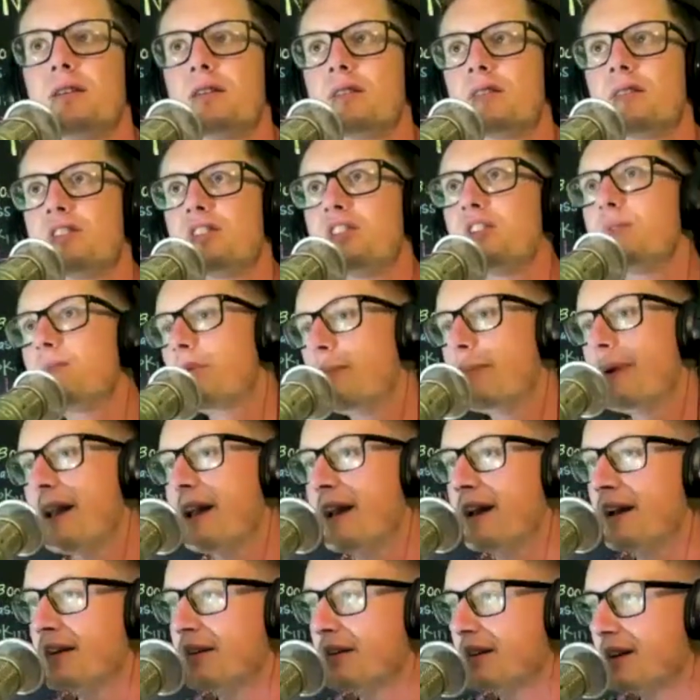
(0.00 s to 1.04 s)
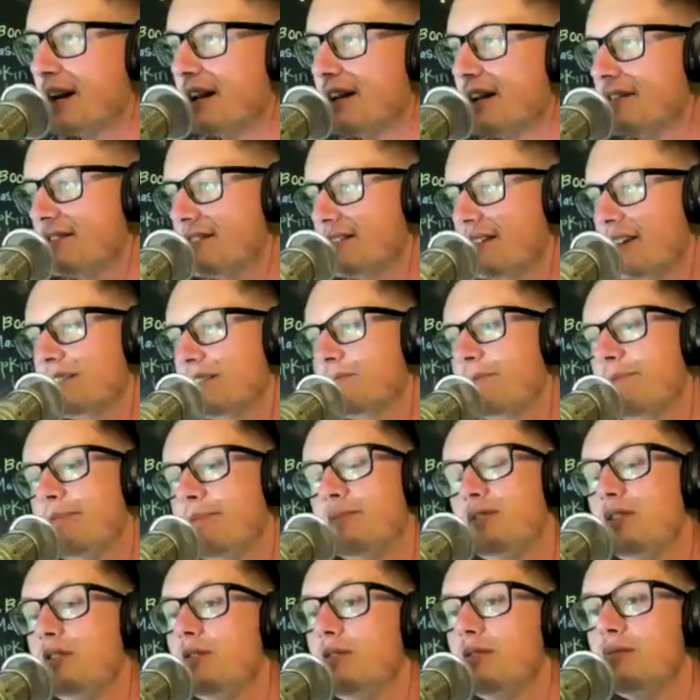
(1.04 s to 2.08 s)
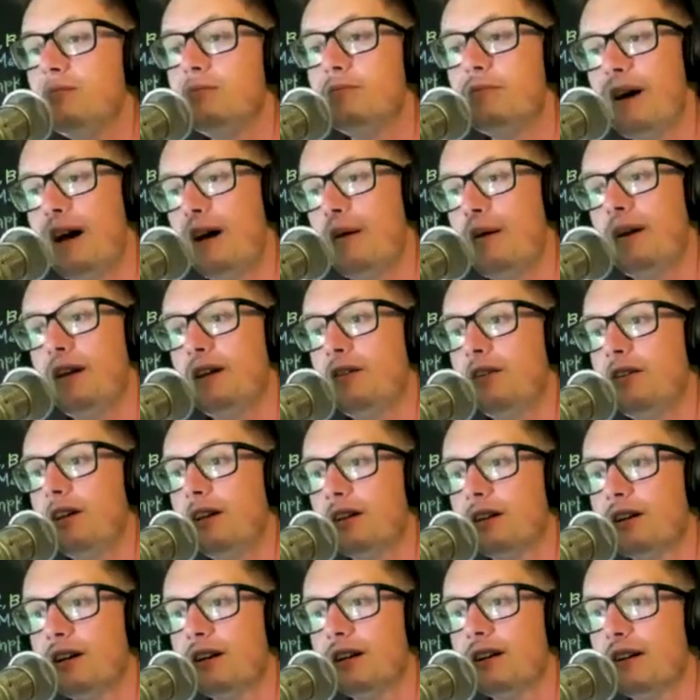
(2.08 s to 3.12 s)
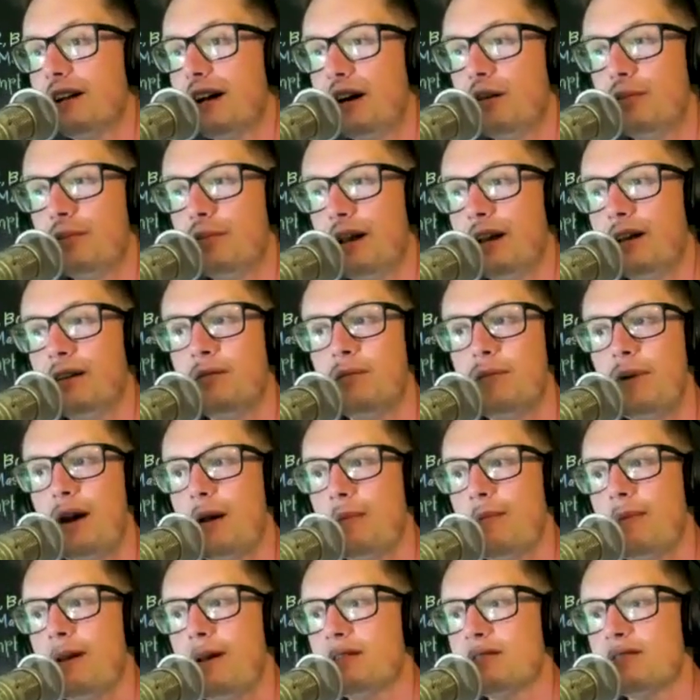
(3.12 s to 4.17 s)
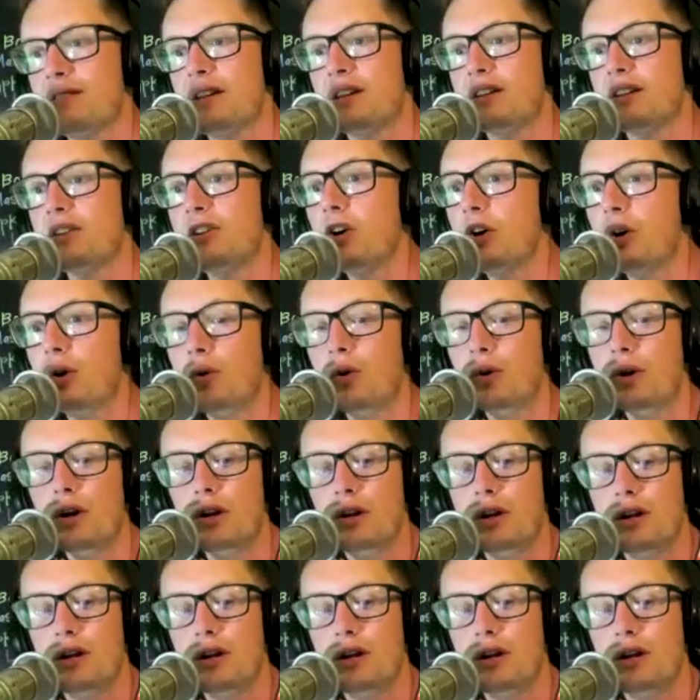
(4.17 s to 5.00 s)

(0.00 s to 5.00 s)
Superman kind of says, dude, Batman, you got to cut it out, man. And Batman's like, no.